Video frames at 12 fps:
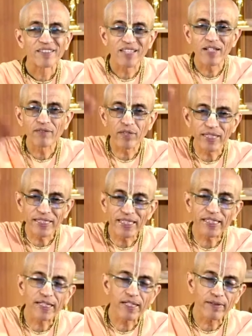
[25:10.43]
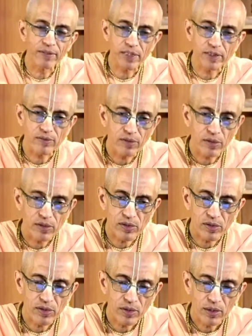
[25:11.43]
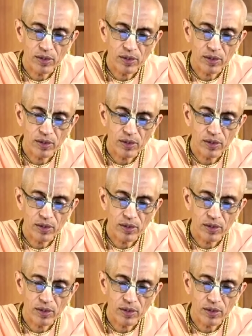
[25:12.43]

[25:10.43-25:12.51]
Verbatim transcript: then we degrade ourselves.